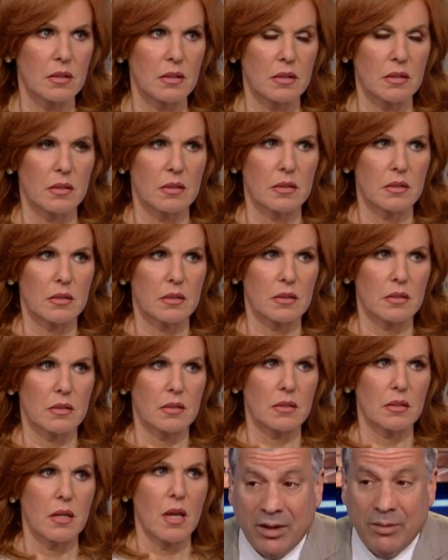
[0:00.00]
the bankers are
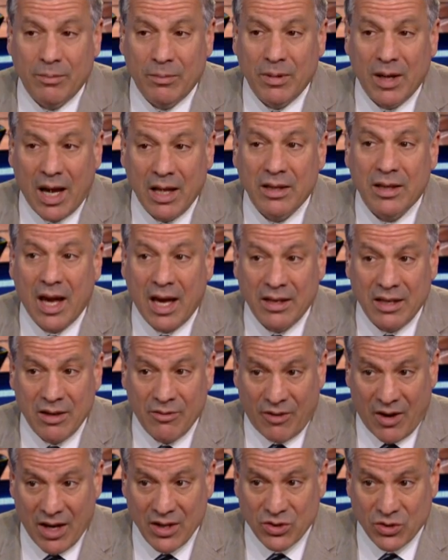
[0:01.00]
telling him, and the, and the
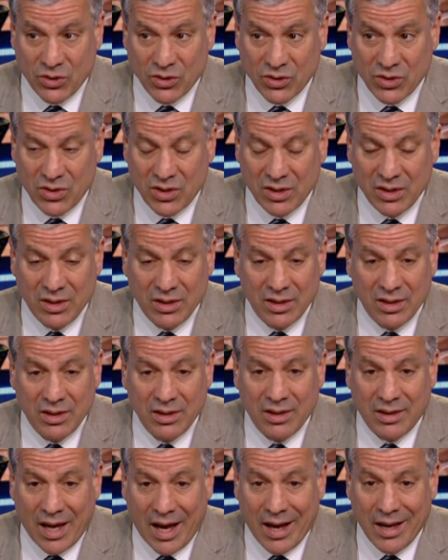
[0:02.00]
advisors, eh,
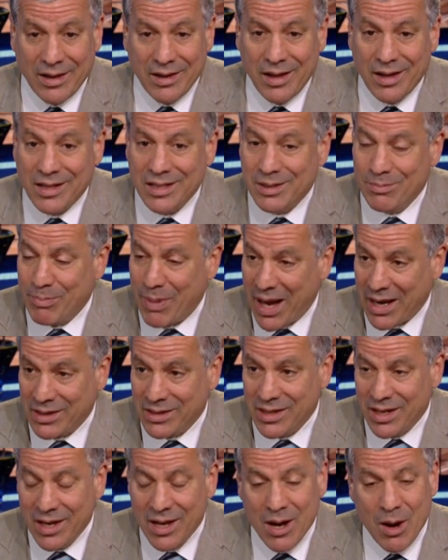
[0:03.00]
that
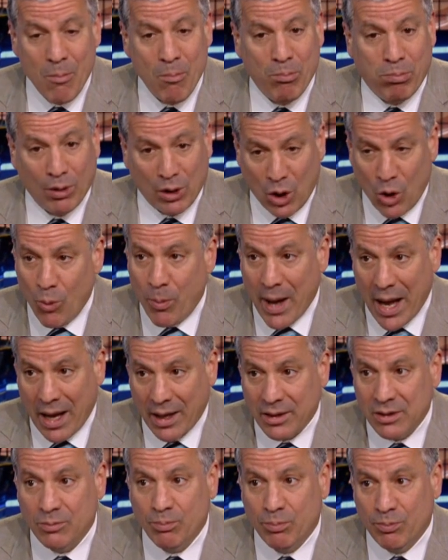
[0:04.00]
expect
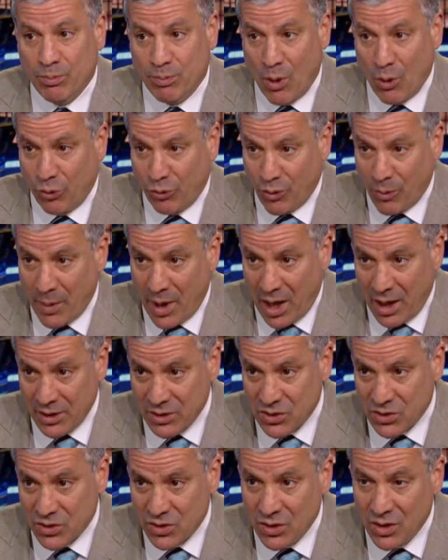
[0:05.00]
blowback both from
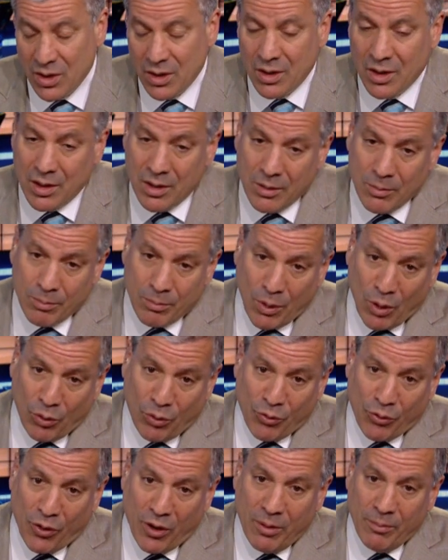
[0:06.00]
us both
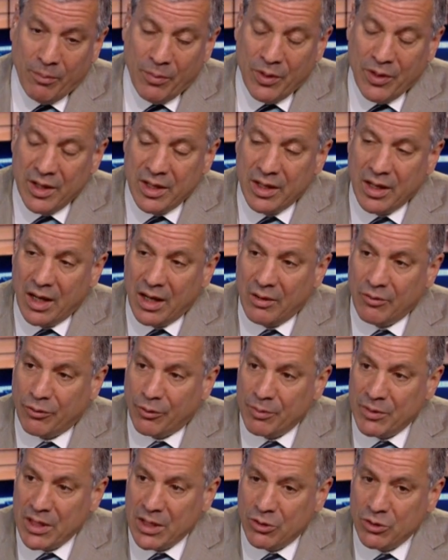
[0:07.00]
from the uh,
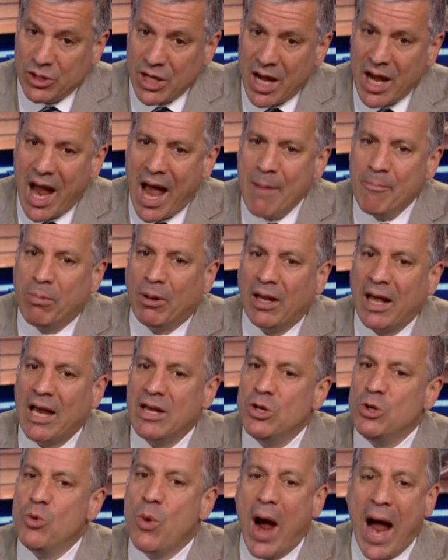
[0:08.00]
from DOJ and
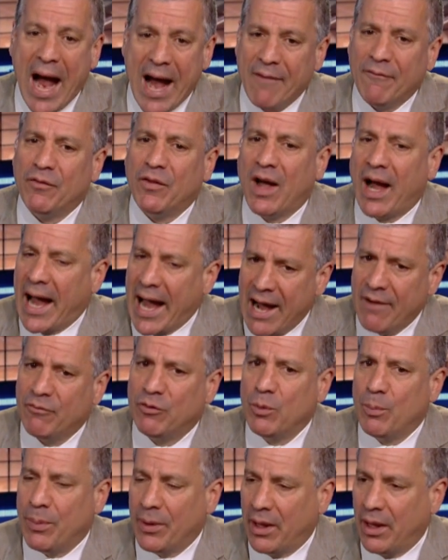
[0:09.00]
and you have to have
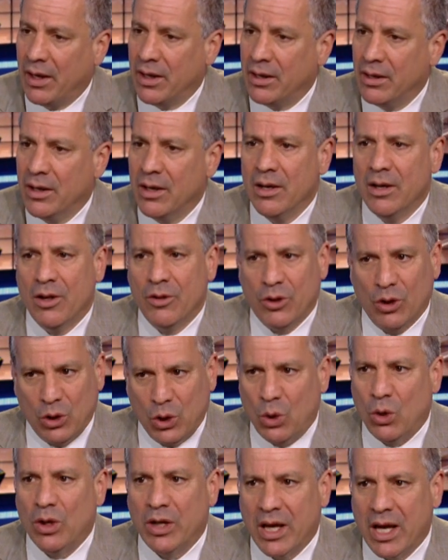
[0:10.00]
to play the
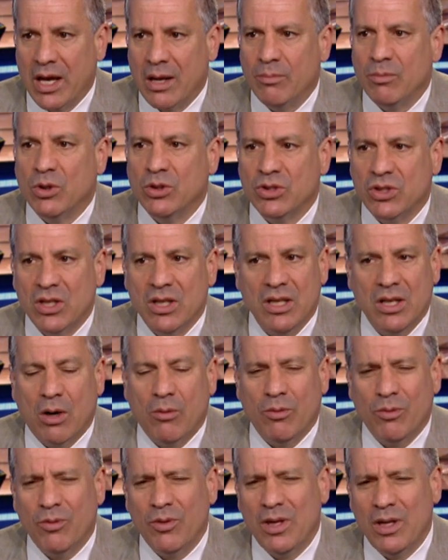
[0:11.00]
long game because you
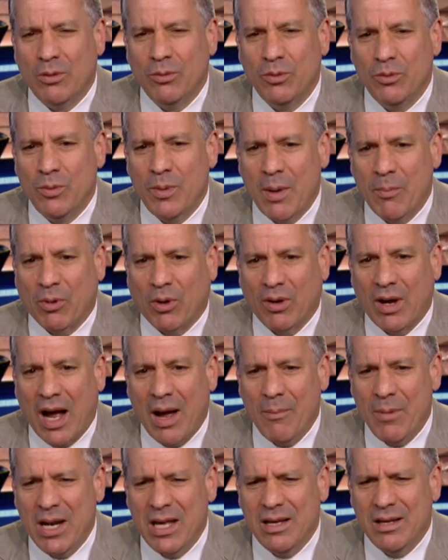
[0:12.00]
know you know remember
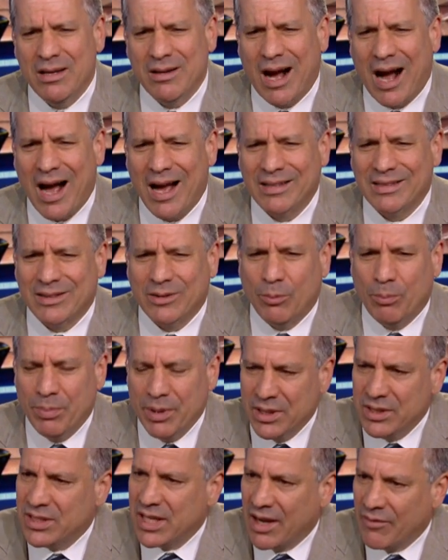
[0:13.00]
how many hostile
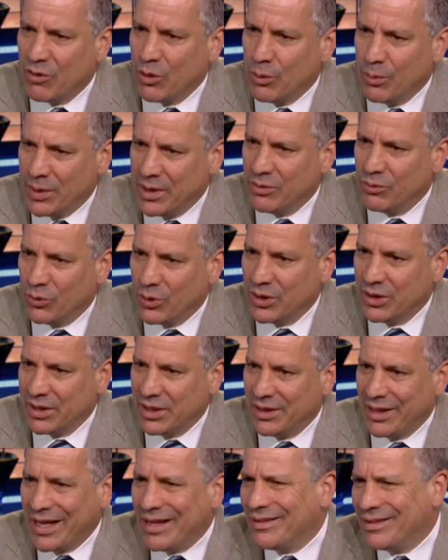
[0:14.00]
bids have there been really
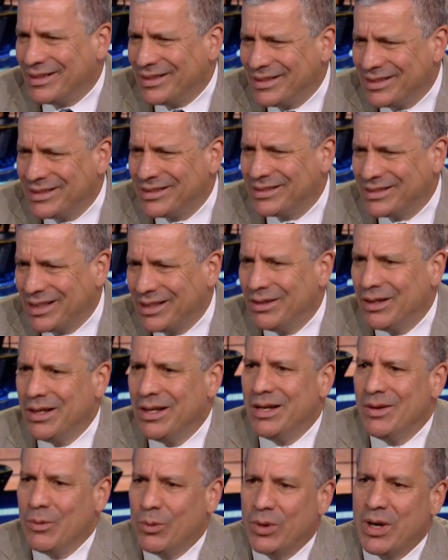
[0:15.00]
lately? The,
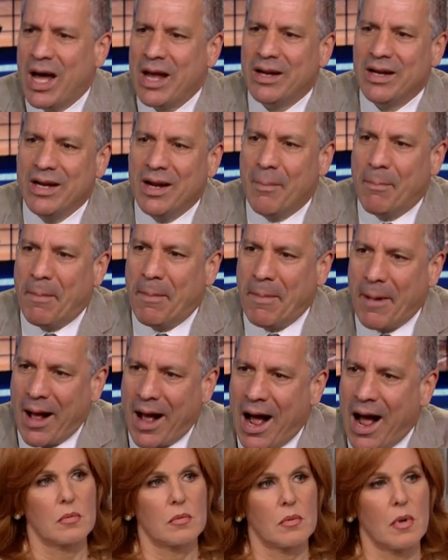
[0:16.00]
we're not in a
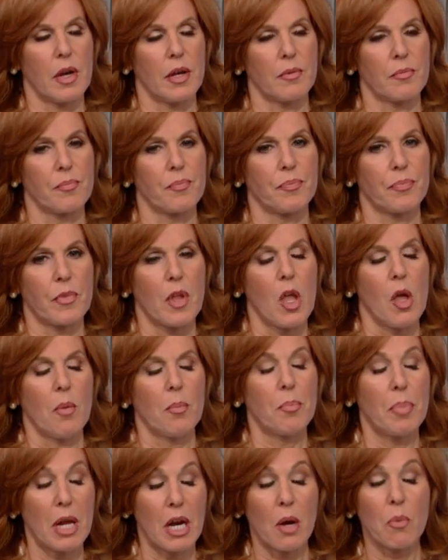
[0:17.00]
right. totally hostile.
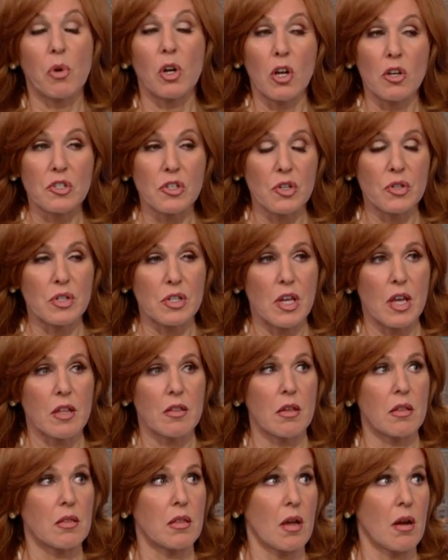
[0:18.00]
But I would also climate. say
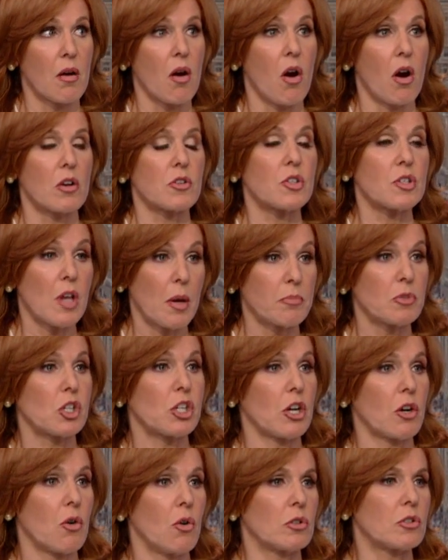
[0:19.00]
that there are some
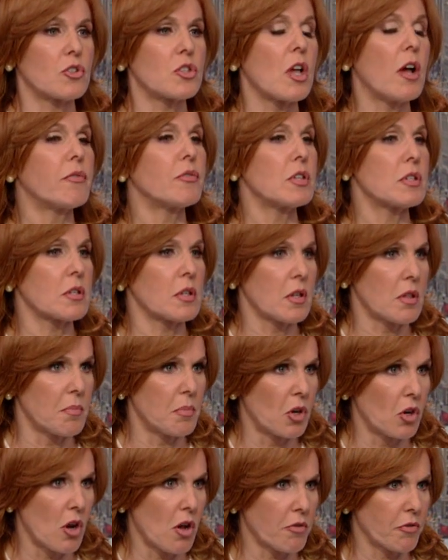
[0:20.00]
shareholders. Obviously, the
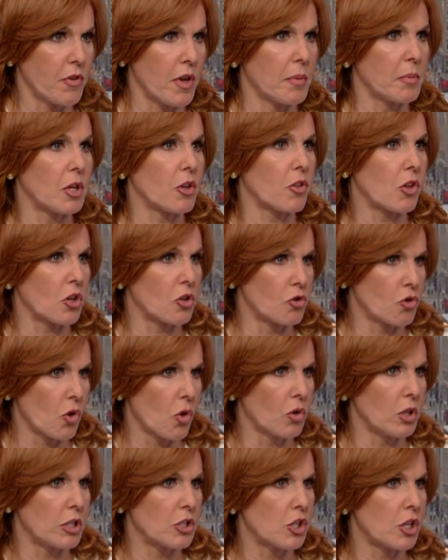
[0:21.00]
Murdoch family are the
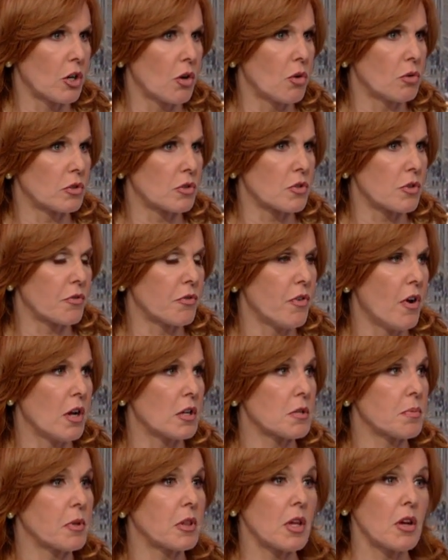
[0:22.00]
controlling shareholders right. of
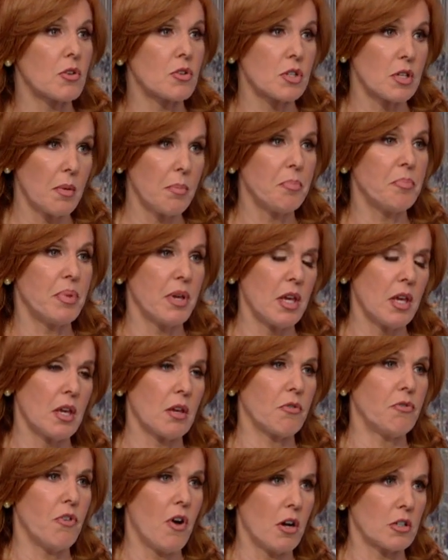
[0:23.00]
Fox, but there are some
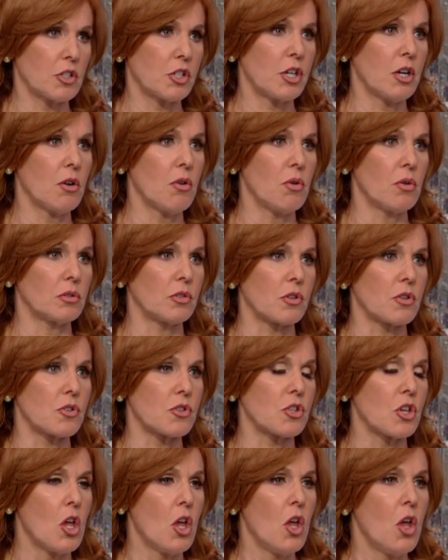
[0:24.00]
big Fox
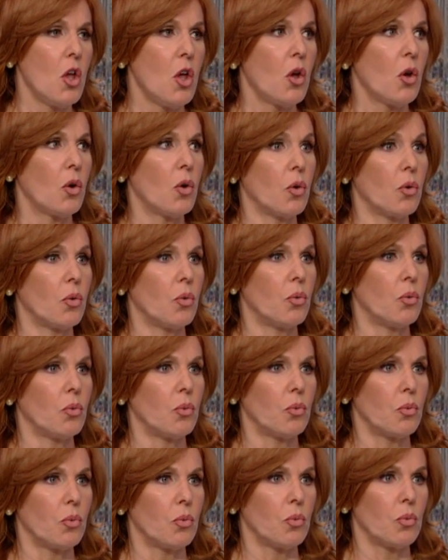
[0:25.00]
shareholders
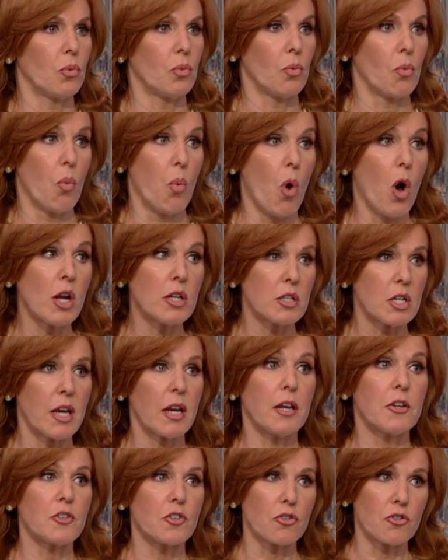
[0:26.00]
who want
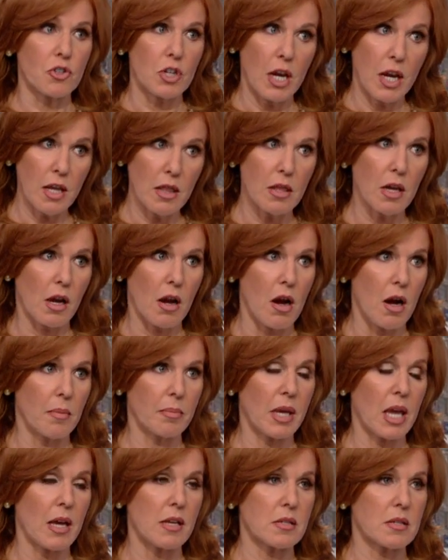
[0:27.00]
to entertain the
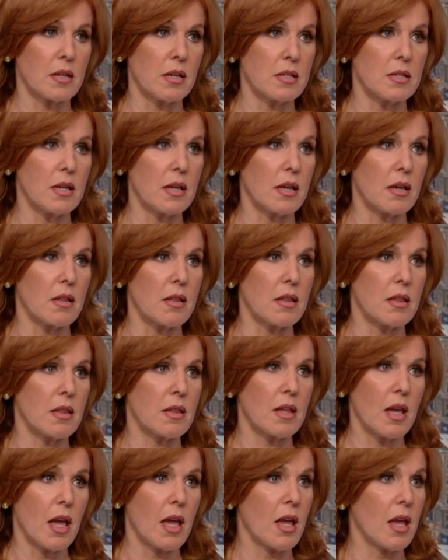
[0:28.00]
Comcast idea. I'm
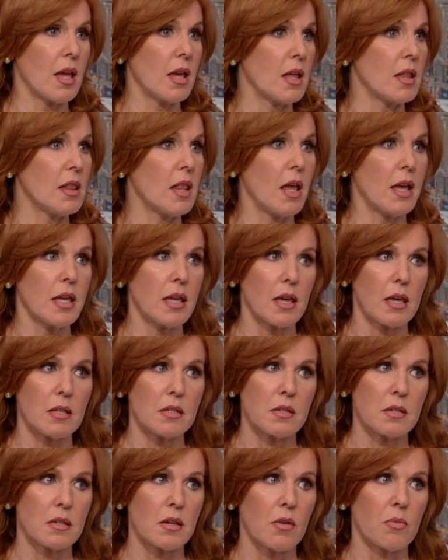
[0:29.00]
they sure, I'm sure, like
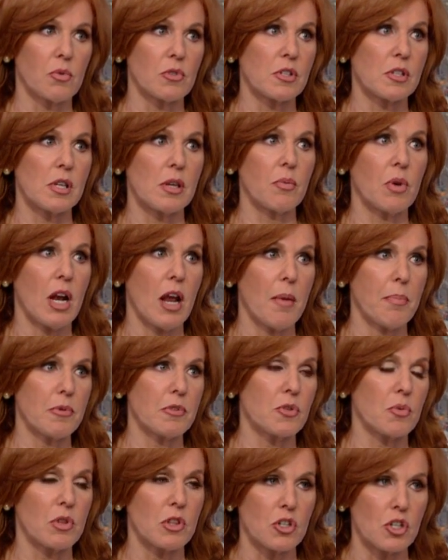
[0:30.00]
it, so I'm, we'll see what
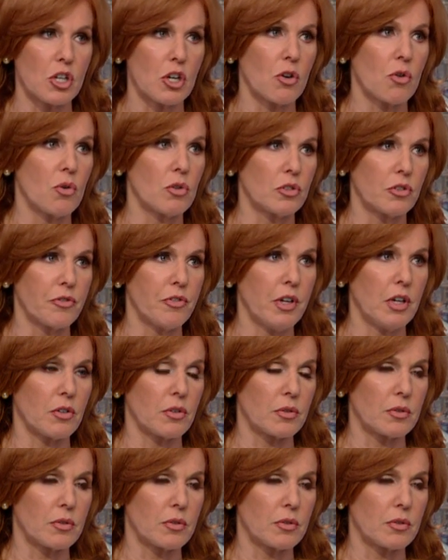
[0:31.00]
happens with the shareholder. I'm sure. I'm